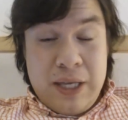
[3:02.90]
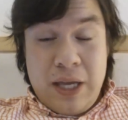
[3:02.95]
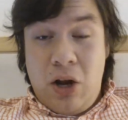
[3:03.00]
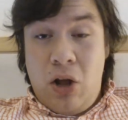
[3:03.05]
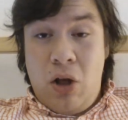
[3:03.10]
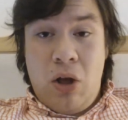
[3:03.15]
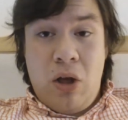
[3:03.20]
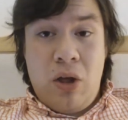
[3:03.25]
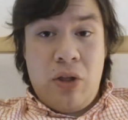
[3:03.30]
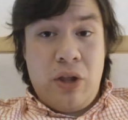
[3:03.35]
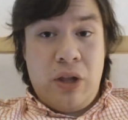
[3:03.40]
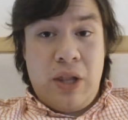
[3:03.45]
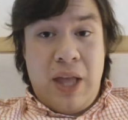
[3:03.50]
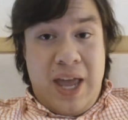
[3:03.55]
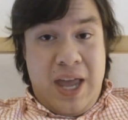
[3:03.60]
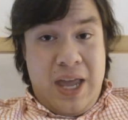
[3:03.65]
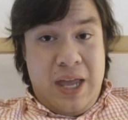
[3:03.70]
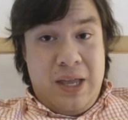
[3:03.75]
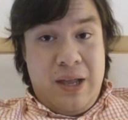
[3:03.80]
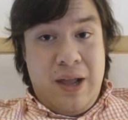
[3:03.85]
and all the
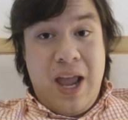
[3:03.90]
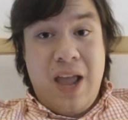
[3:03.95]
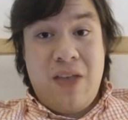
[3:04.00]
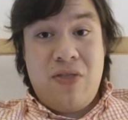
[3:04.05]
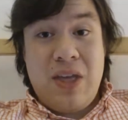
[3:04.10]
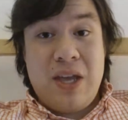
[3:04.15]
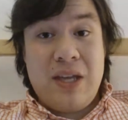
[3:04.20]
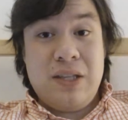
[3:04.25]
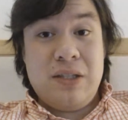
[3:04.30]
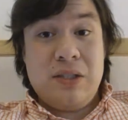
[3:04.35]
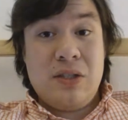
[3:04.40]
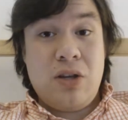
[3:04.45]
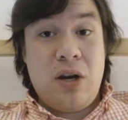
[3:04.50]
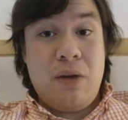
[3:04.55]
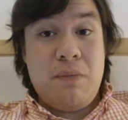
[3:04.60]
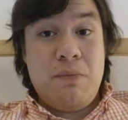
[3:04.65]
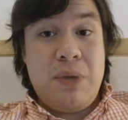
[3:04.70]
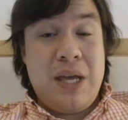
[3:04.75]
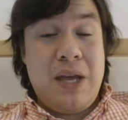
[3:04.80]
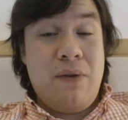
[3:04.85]
like and they
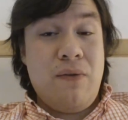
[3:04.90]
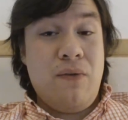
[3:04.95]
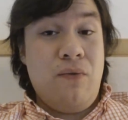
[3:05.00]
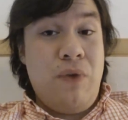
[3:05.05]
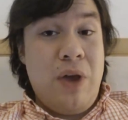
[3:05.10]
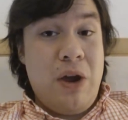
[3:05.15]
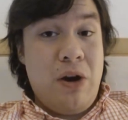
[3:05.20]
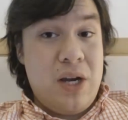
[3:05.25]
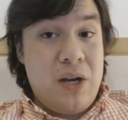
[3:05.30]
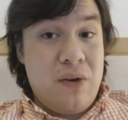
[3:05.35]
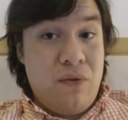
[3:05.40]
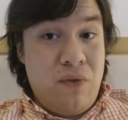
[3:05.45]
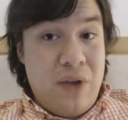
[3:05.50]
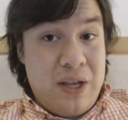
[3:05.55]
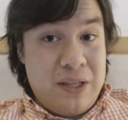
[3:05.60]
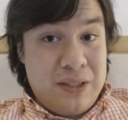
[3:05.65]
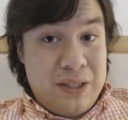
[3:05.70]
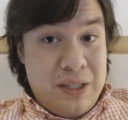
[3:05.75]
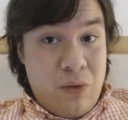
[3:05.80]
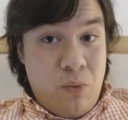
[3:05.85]
start being very
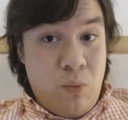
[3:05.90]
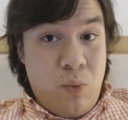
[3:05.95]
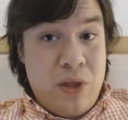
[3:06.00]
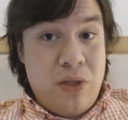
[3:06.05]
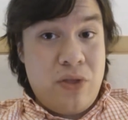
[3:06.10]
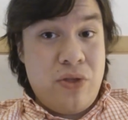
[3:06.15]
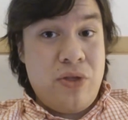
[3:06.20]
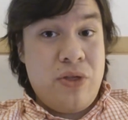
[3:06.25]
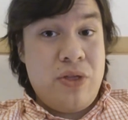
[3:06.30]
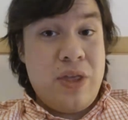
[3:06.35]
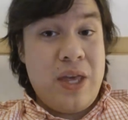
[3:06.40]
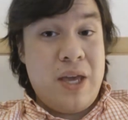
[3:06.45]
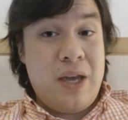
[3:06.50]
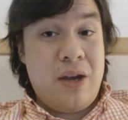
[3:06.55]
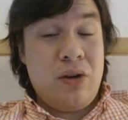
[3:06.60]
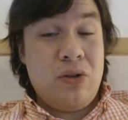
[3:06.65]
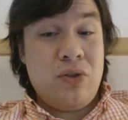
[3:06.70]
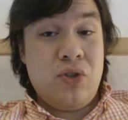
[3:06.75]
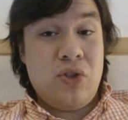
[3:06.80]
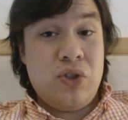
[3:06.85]
invested with
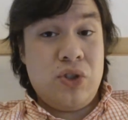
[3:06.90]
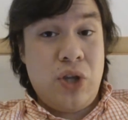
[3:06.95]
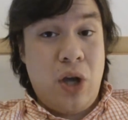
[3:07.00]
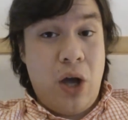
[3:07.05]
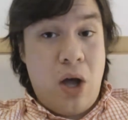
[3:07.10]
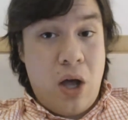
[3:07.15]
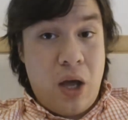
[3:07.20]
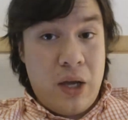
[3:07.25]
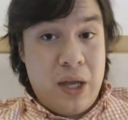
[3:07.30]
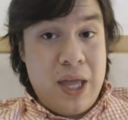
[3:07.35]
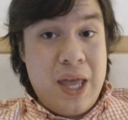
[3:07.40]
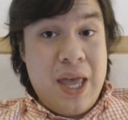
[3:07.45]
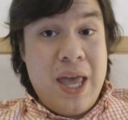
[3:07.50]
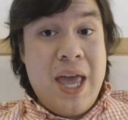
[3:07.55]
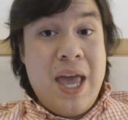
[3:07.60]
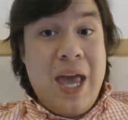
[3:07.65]
their song